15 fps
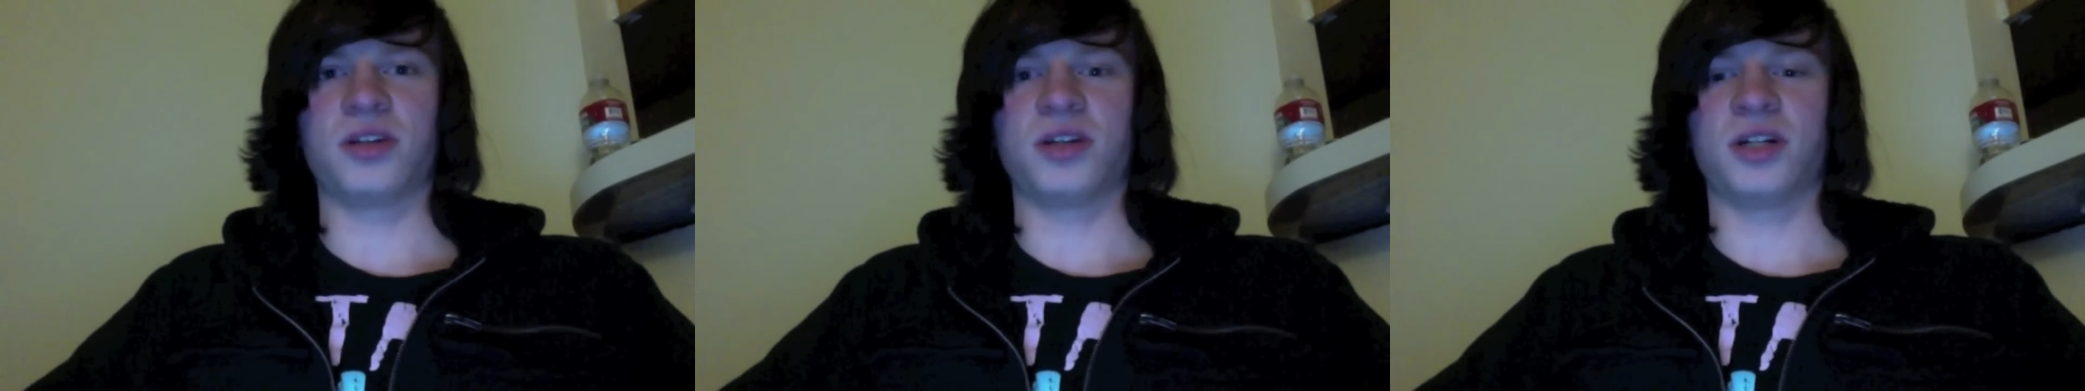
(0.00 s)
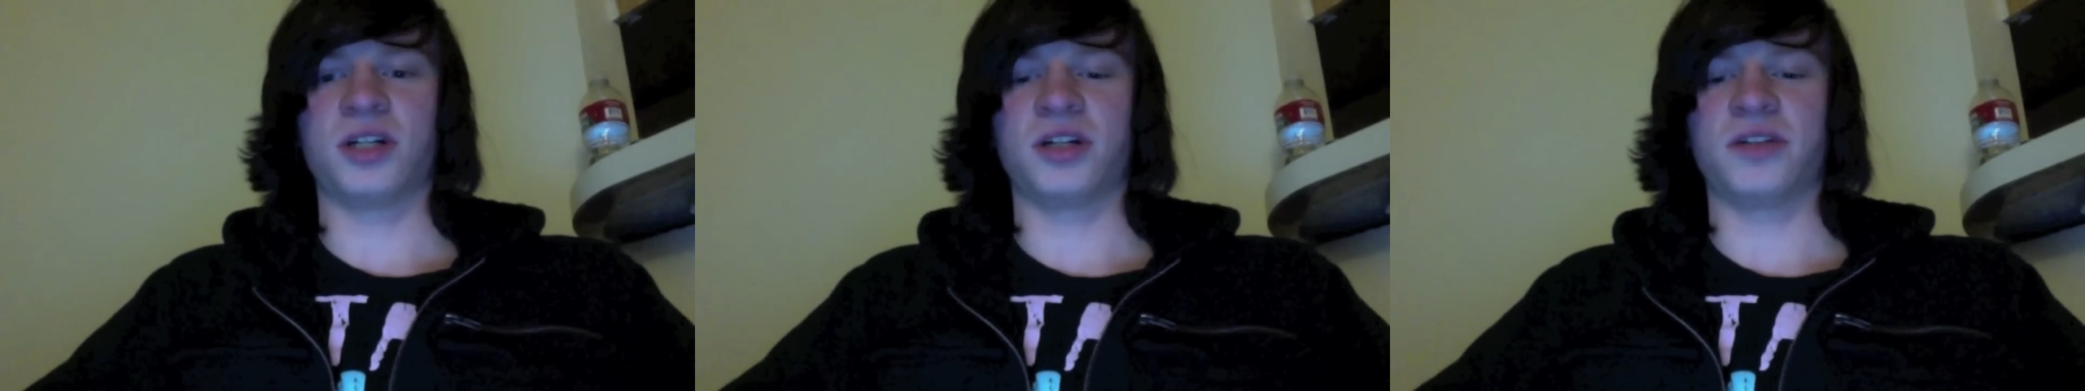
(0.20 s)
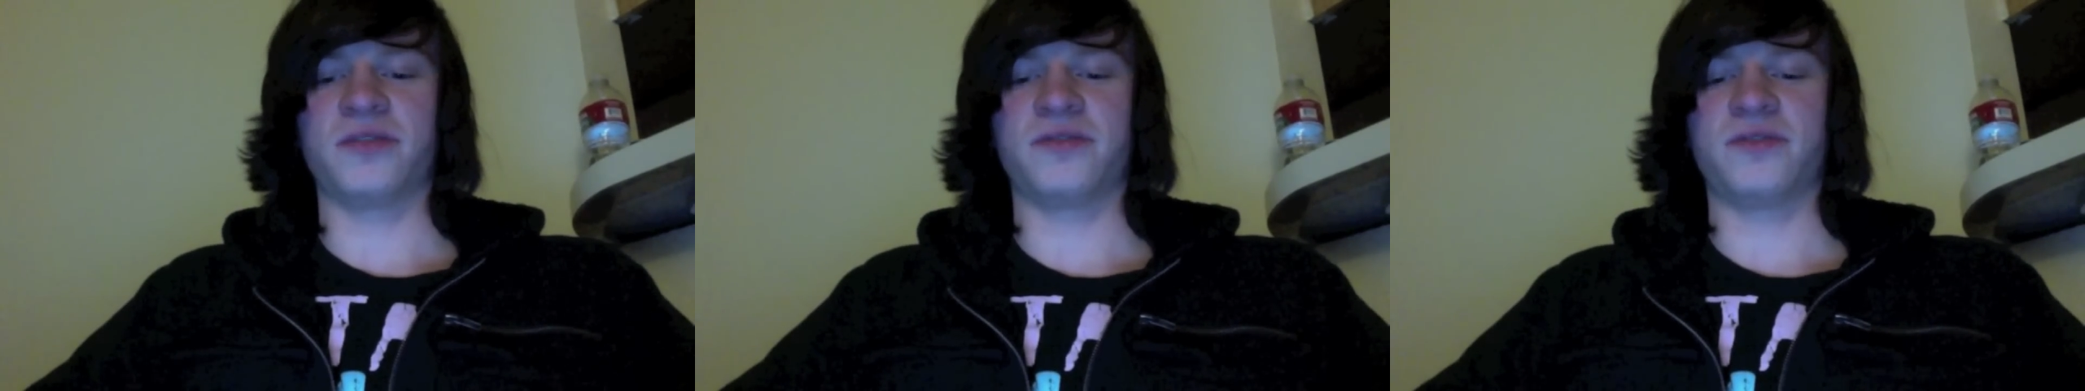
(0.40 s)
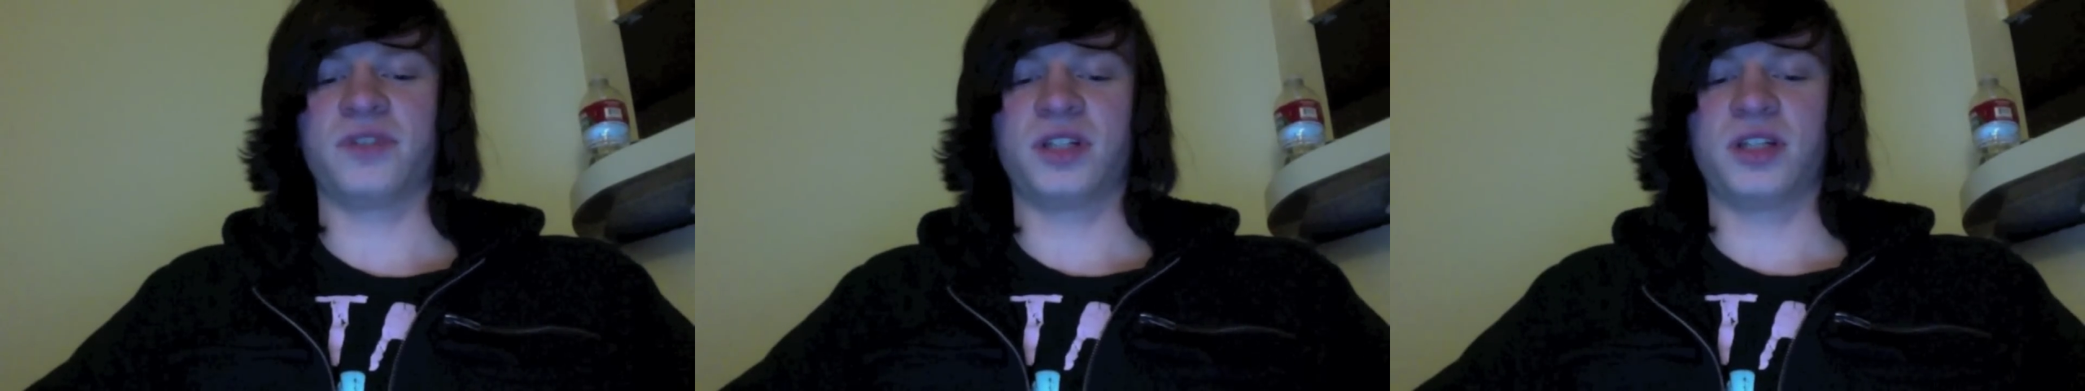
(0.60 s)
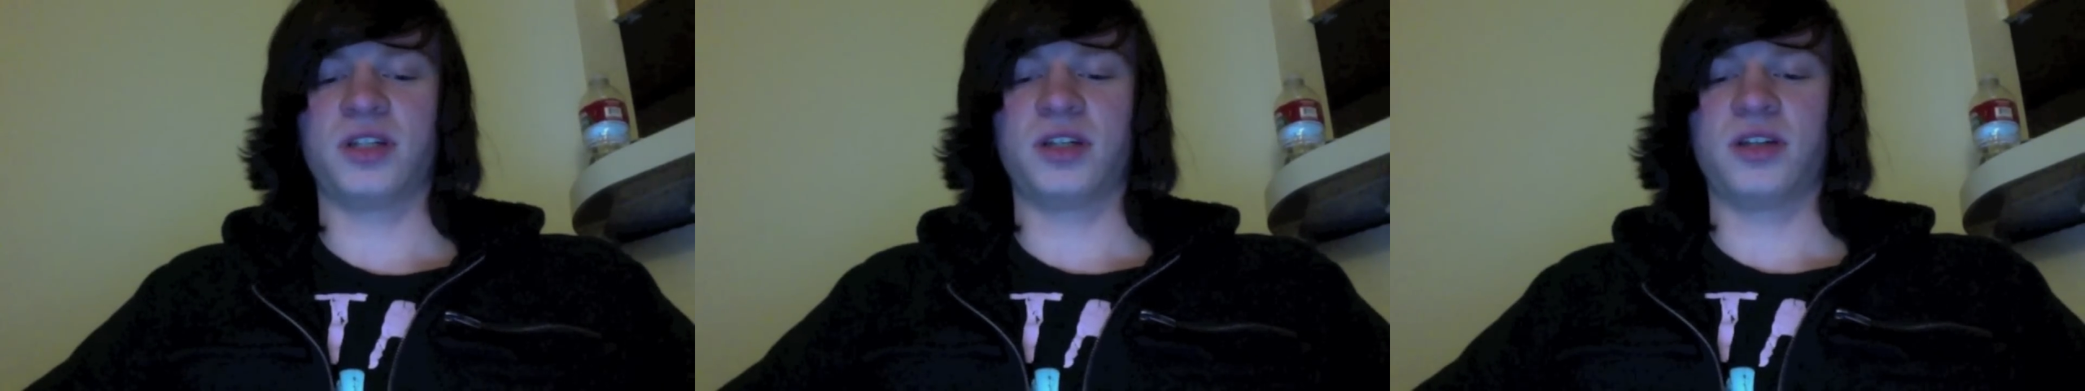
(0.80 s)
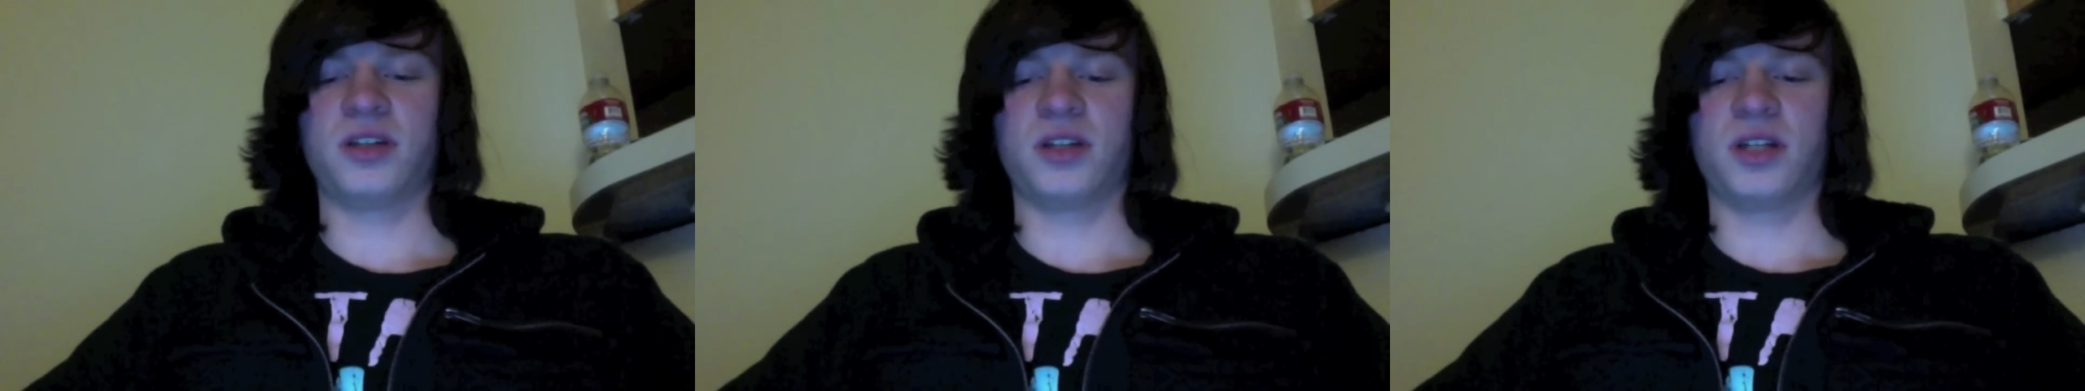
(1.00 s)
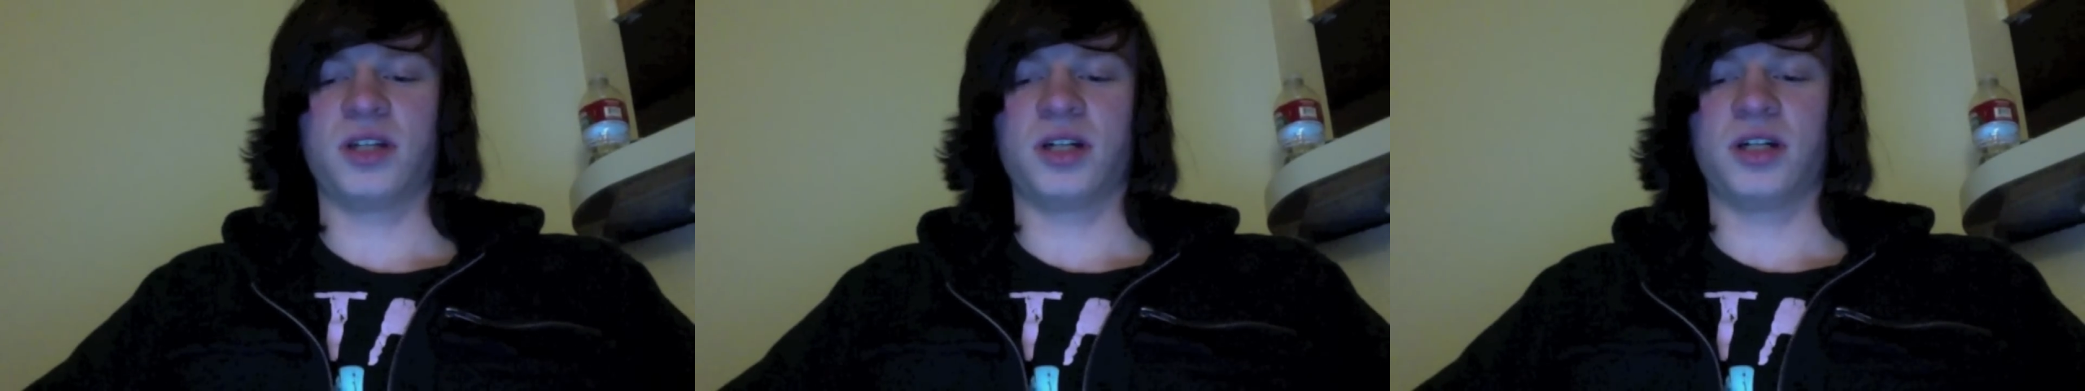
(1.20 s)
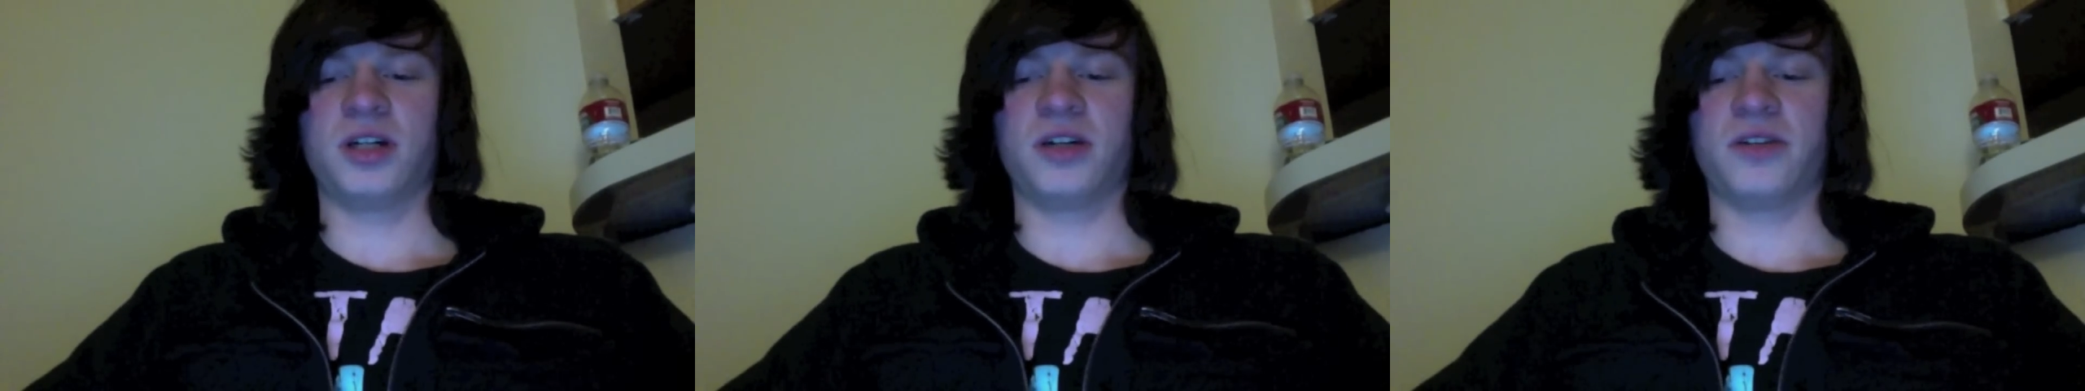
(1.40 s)

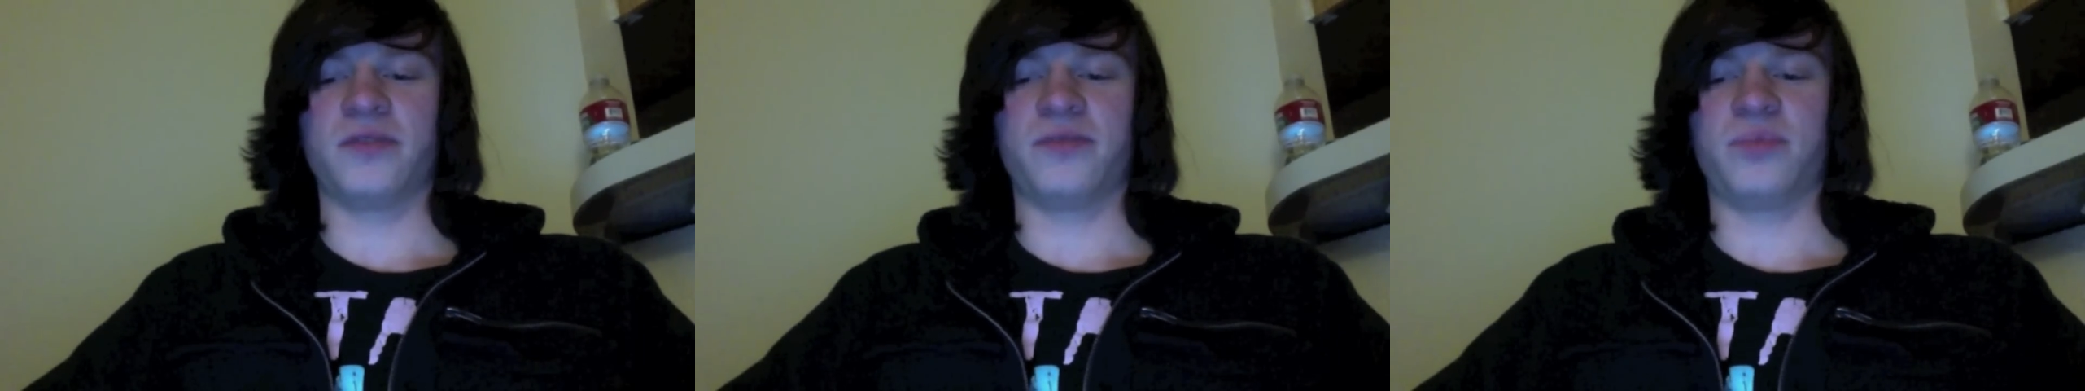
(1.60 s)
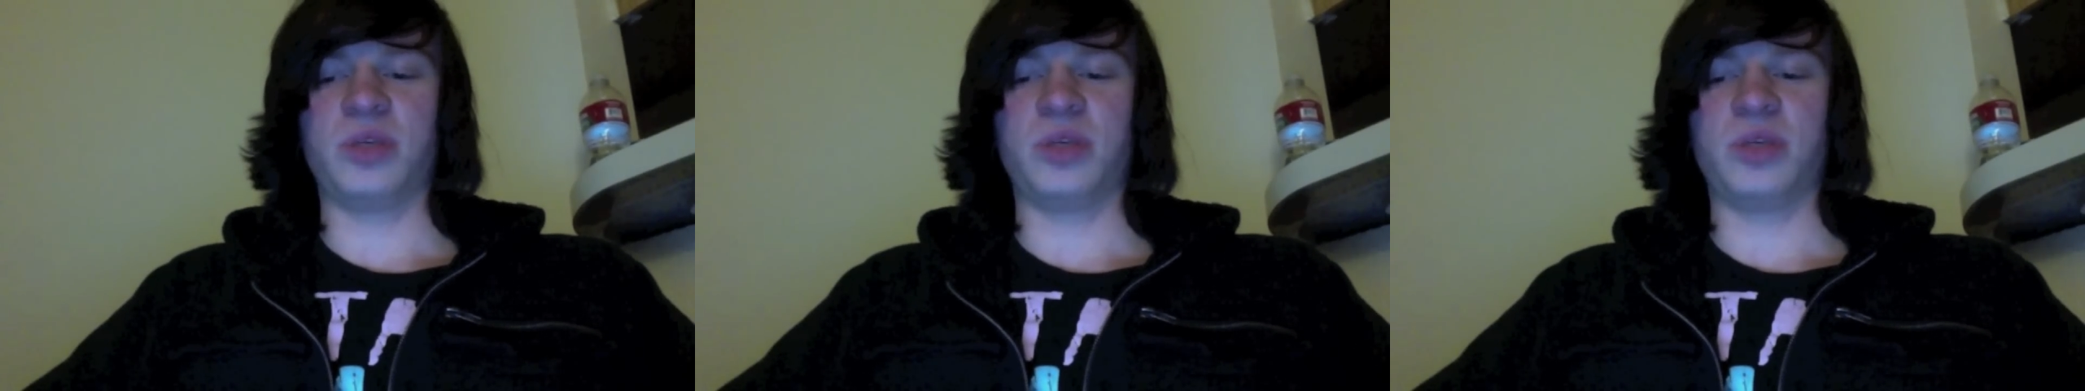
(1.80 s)
of